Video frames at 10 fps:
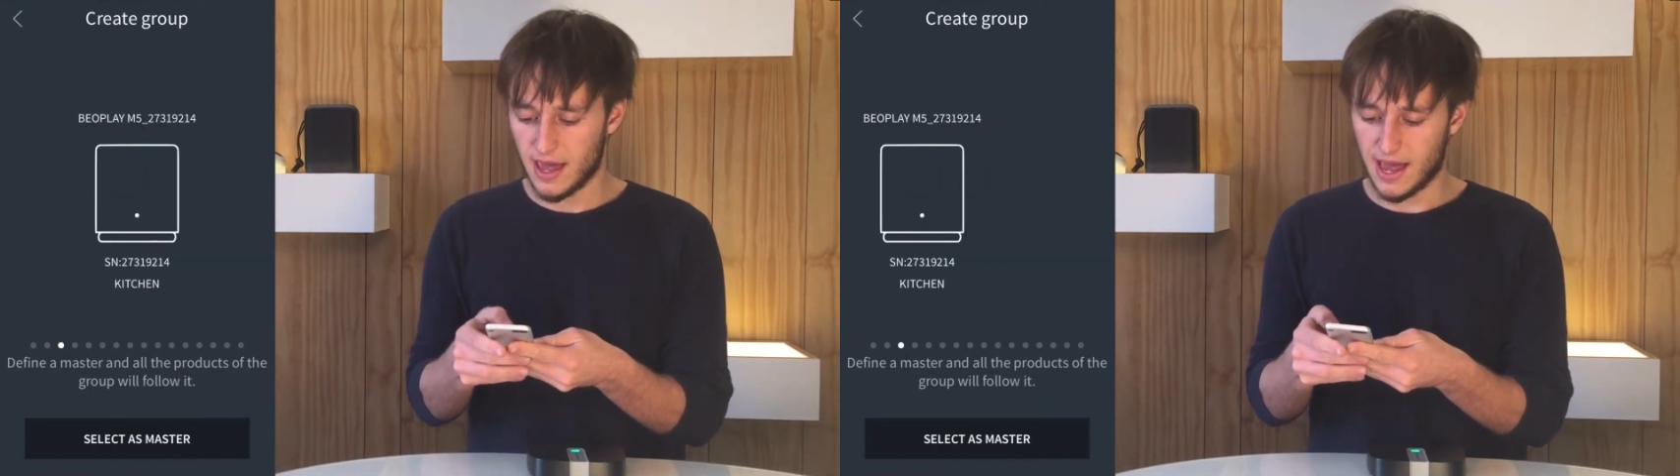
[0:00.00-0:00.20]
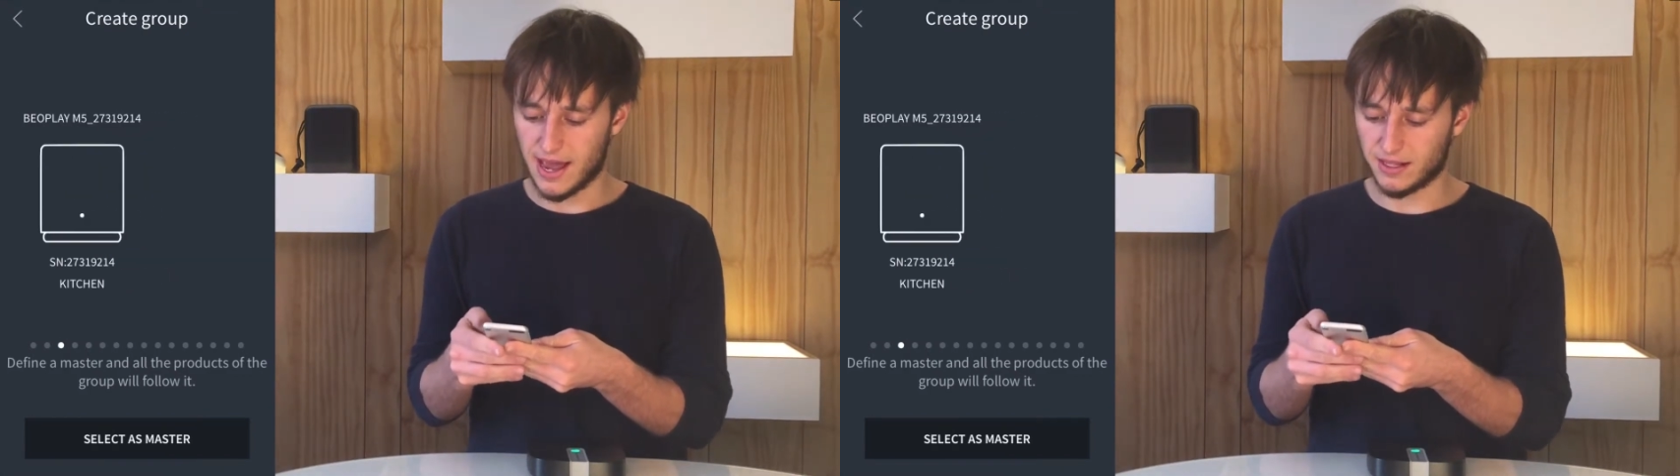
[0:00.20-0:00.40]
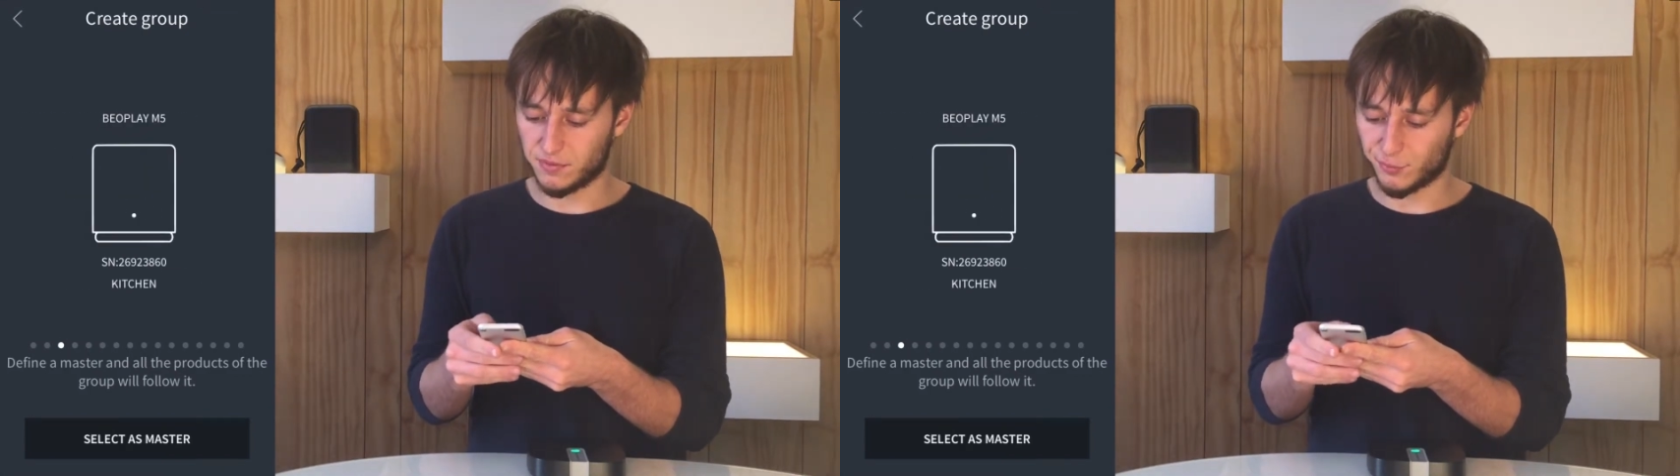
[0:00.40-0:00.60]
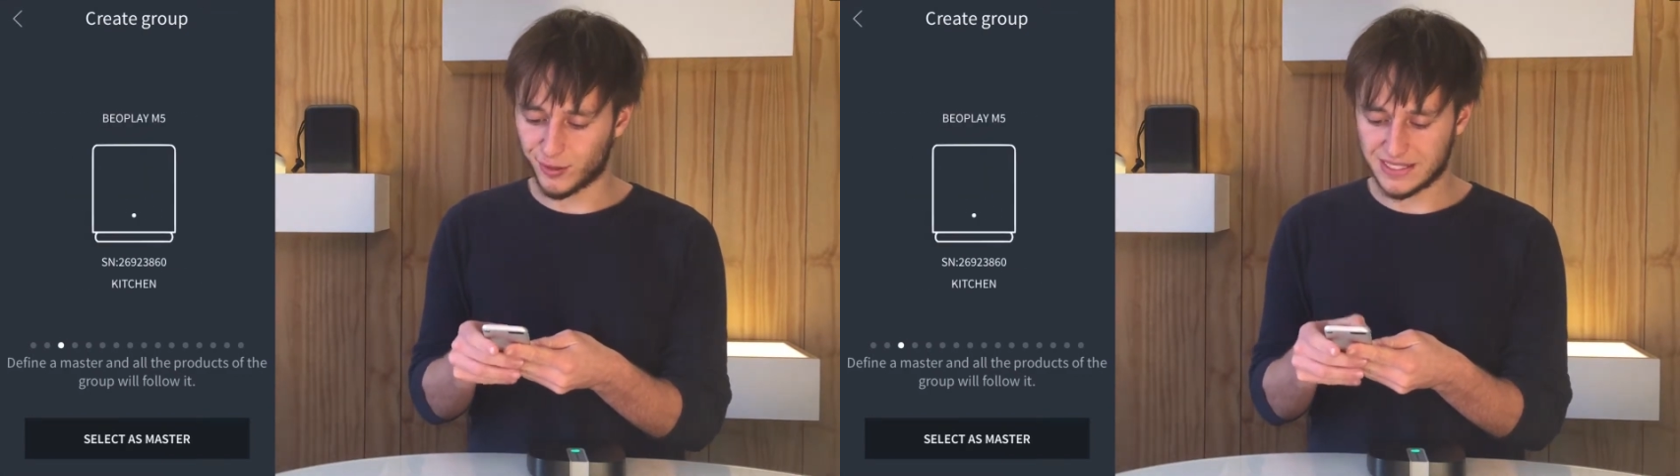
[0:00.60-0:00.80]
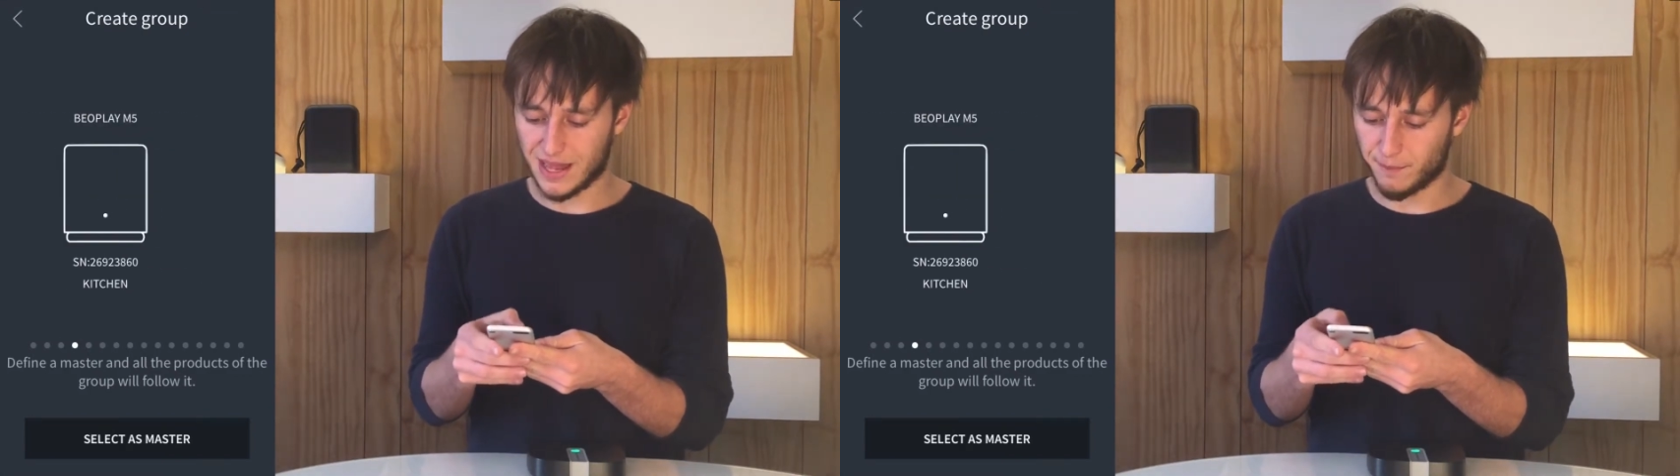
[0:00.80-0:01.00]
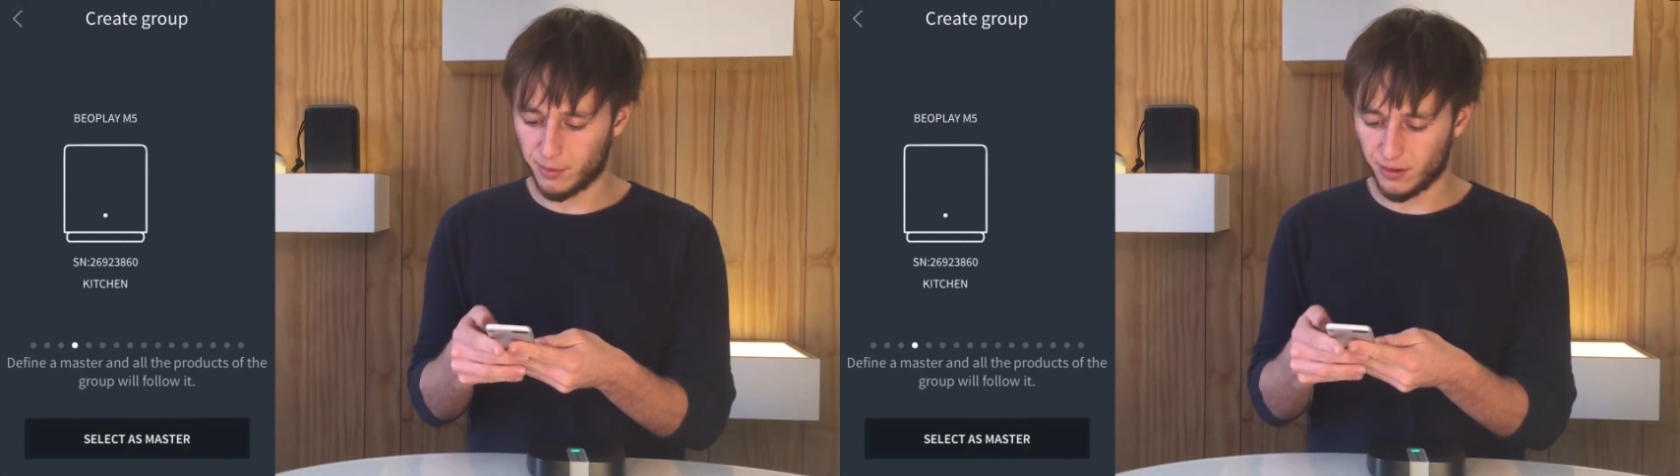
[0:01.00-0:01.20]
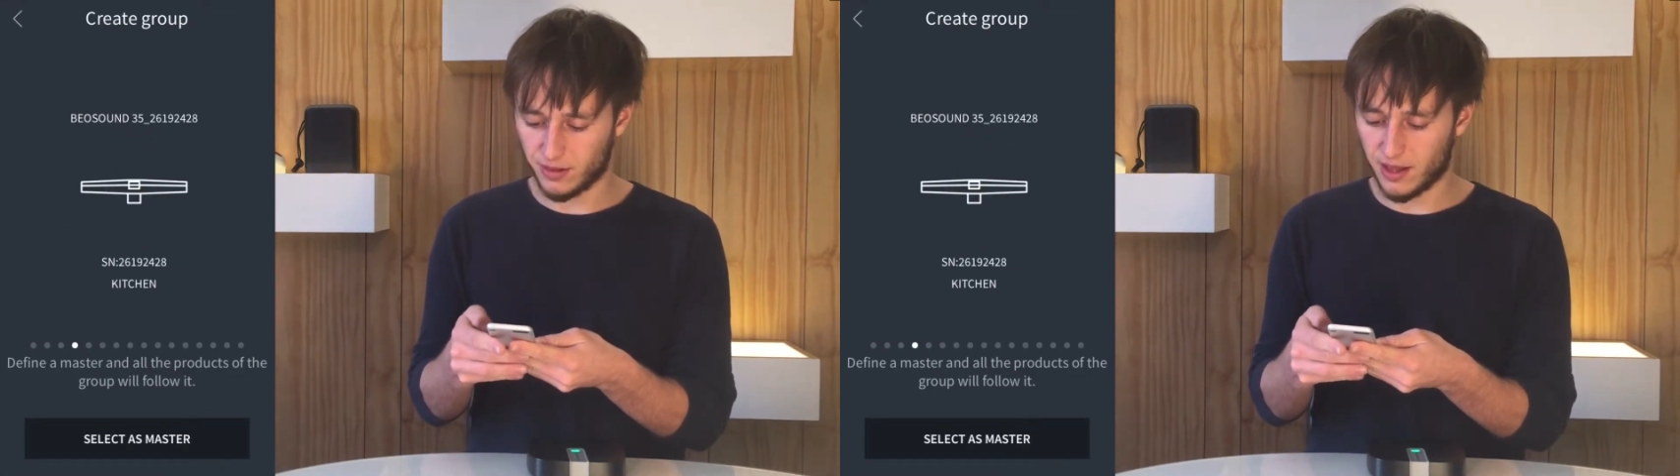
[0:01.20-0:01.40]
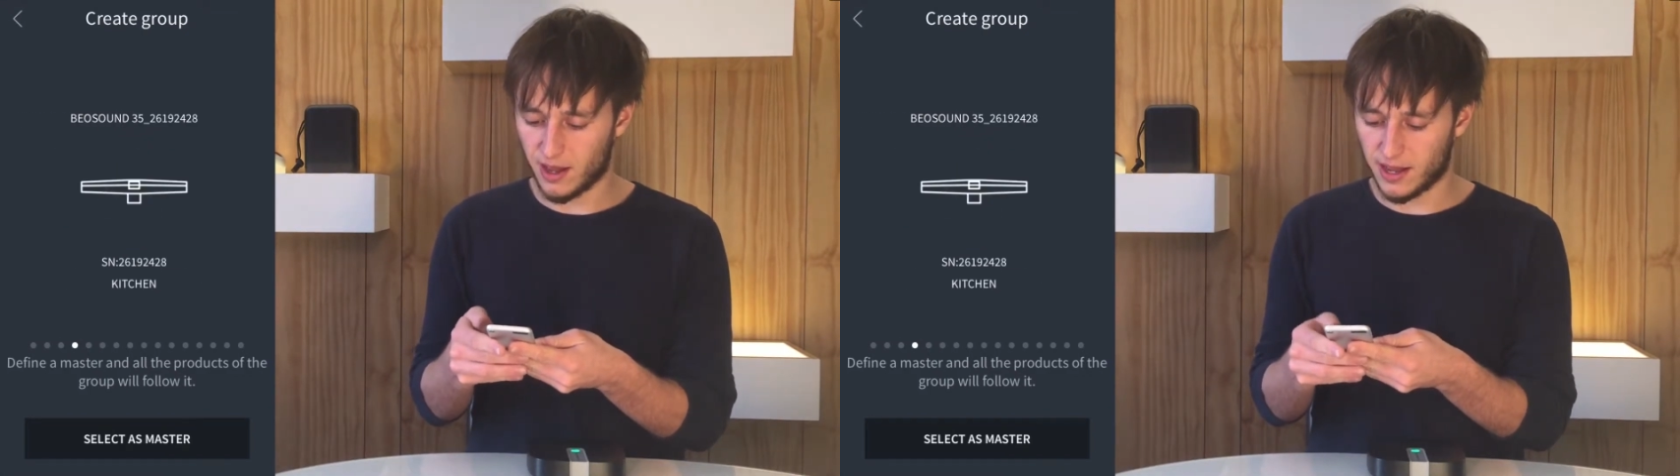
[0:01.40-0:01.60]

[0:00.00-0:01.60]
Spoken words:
and for example,